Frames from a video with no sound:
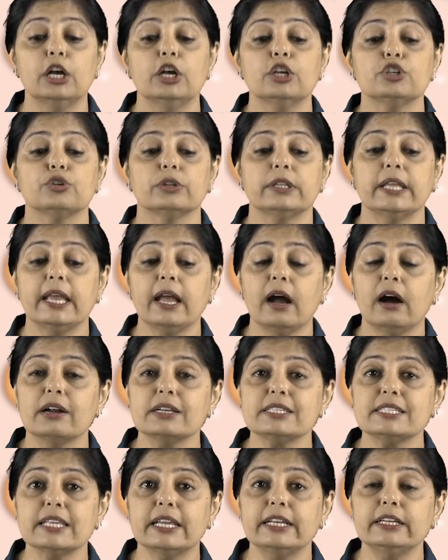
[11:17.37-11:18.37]
So they are
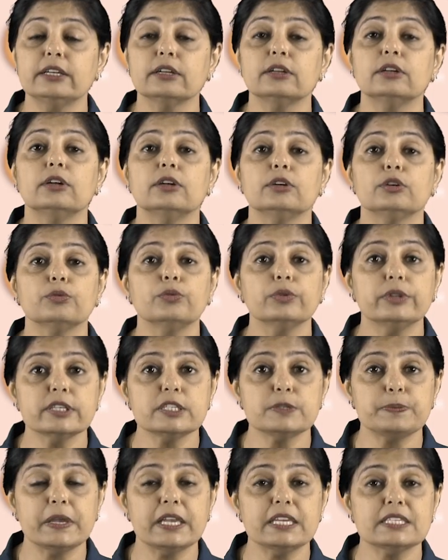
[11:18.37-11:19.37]
sent to the
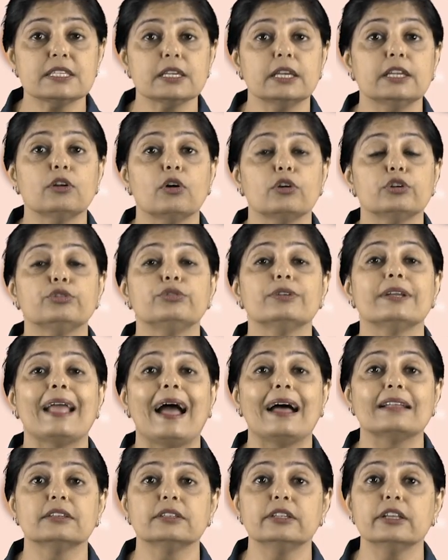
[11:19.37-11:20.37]
space in order to
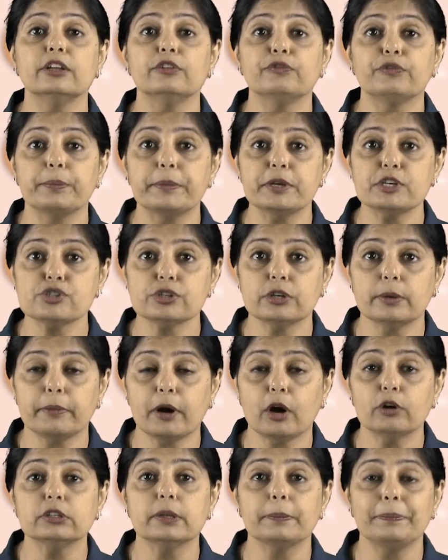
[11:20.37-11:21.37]
gather the information
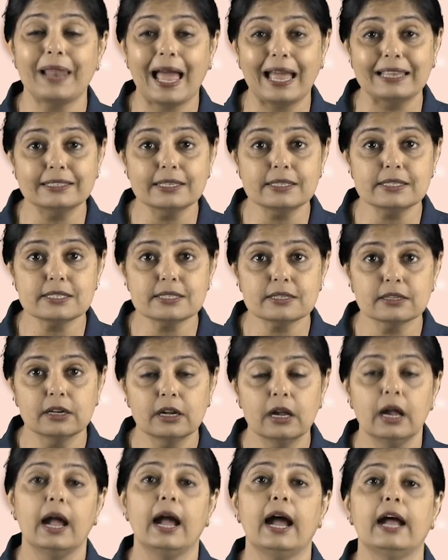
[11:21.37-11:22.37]
about the planets
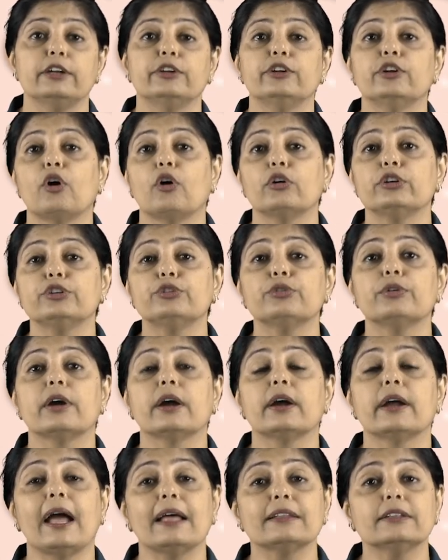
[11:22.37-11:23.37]
and in order to
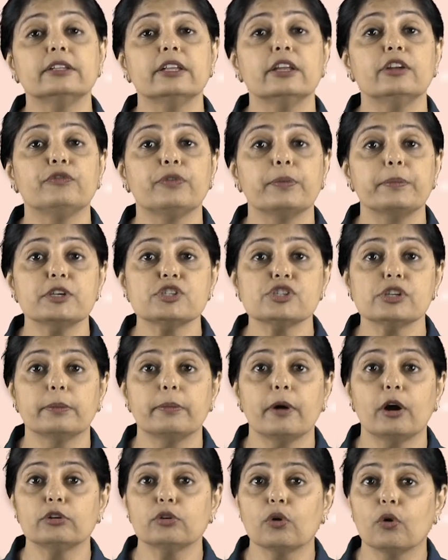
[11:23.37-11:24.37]
gather the information
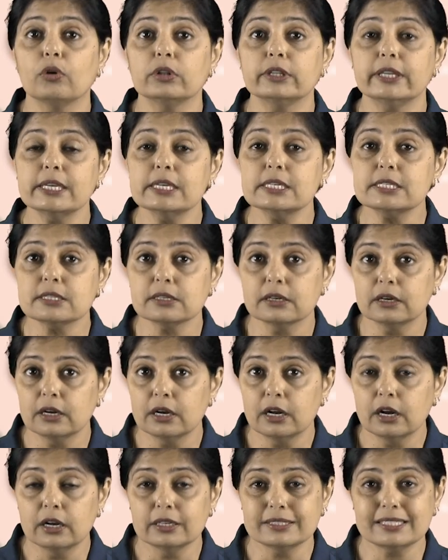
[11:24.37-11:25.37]
about all these
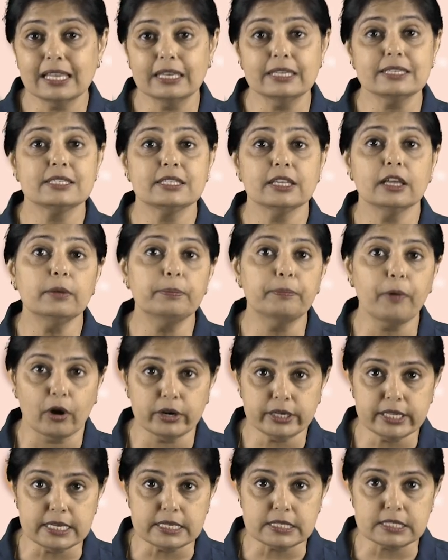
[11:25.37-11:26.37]
celestial
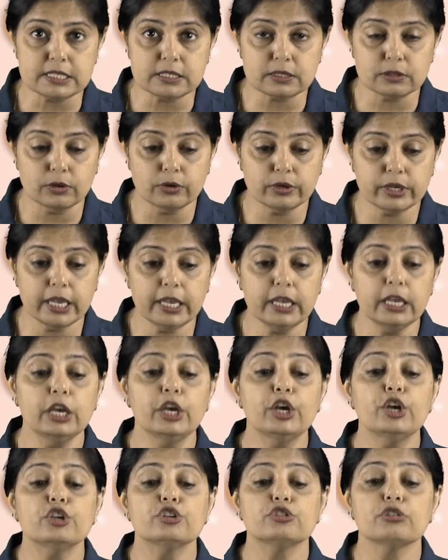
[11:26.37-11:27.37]
bodies. Okay,
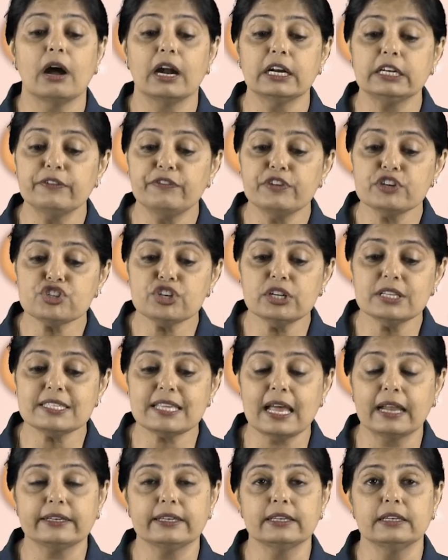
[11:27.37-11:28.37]
so artificial
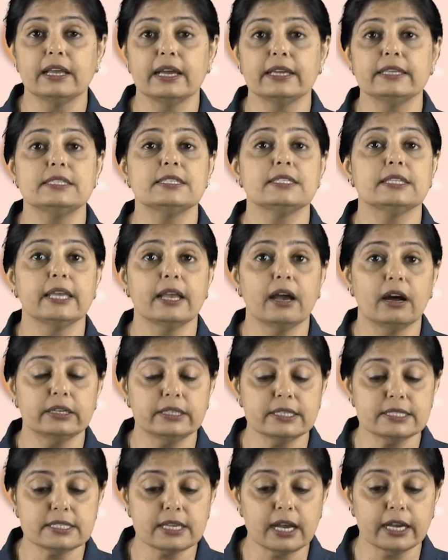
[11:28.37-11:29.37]
satellites, they are
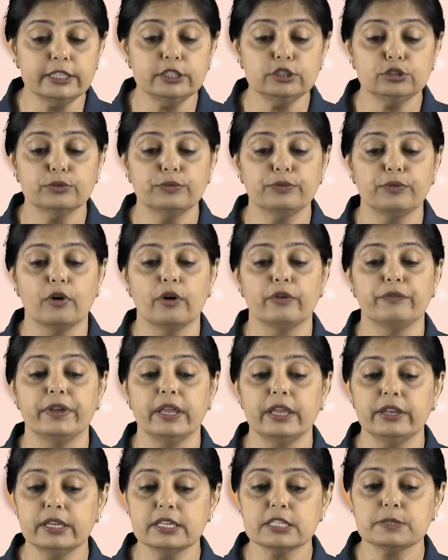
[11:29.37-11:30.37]
designed for
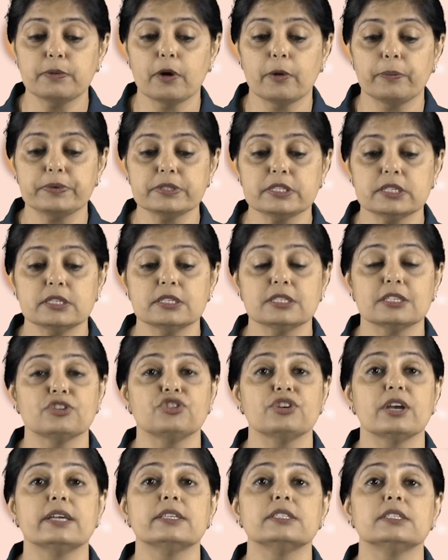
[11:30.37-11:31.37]
various purposes,
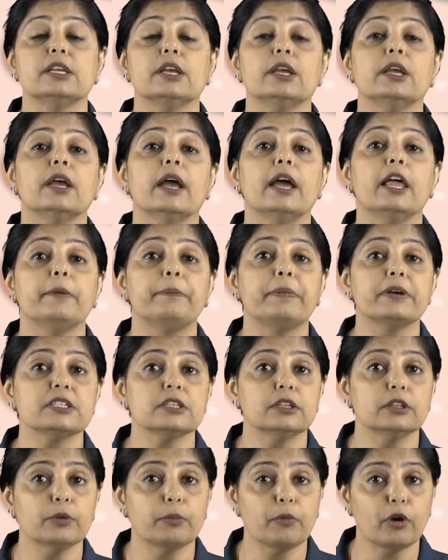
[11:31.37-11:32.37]
such as they help us
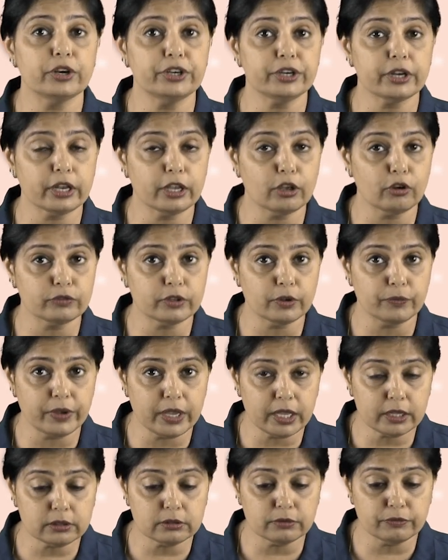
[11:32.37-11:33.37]
in the monitoring of
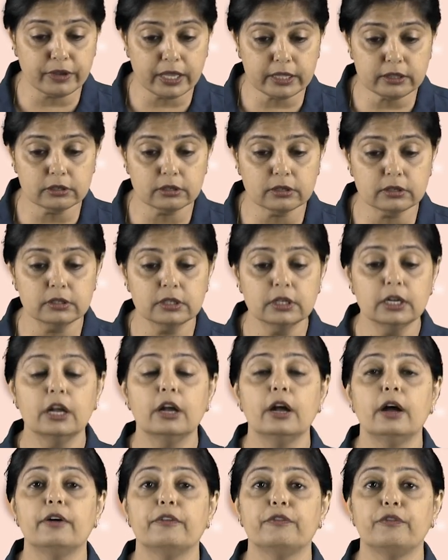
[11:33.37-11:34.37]
the weather,
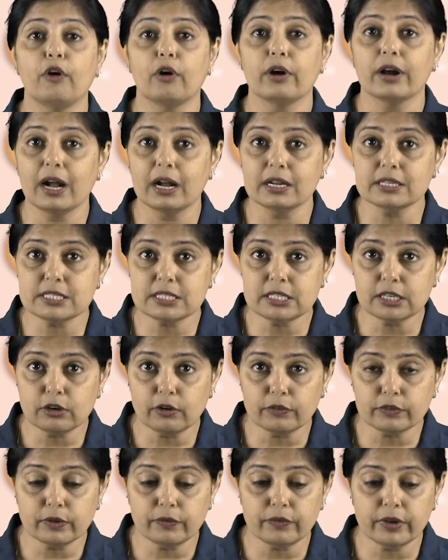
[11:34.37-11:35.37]
forecasting
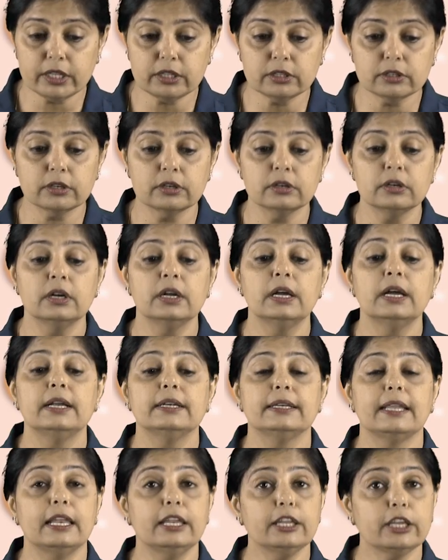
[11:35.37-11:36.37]
of the weather,
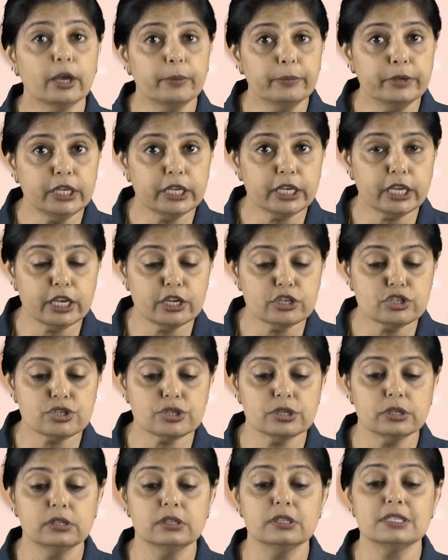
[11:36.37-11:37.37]

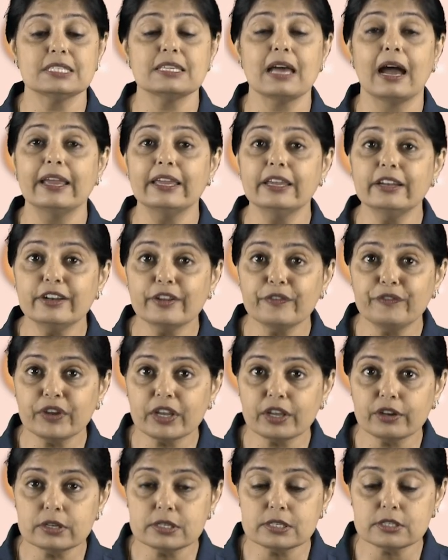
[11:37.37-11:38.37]
telecommunication,
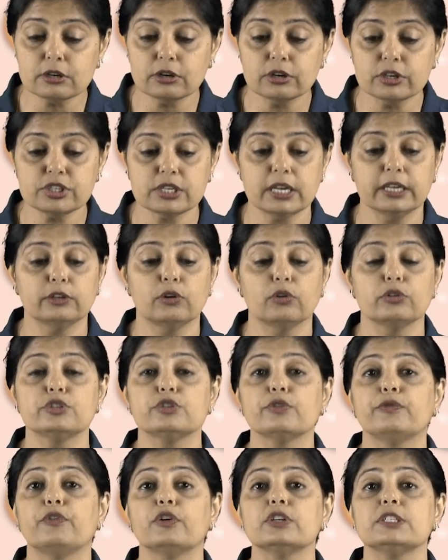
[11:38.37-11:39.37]
scientific research, and
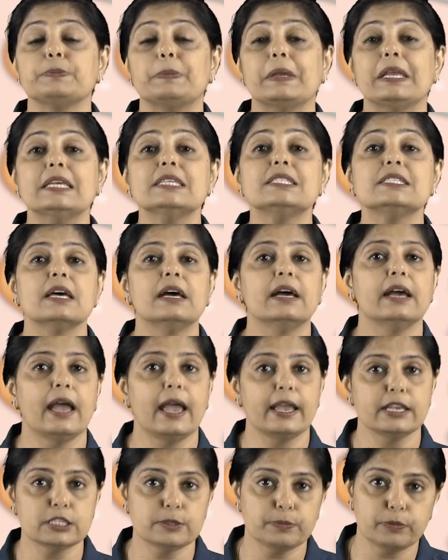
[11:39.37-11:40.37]
also for space
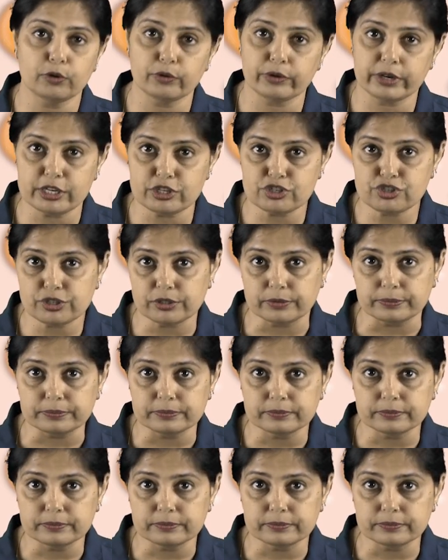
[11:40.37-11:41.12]
exploration.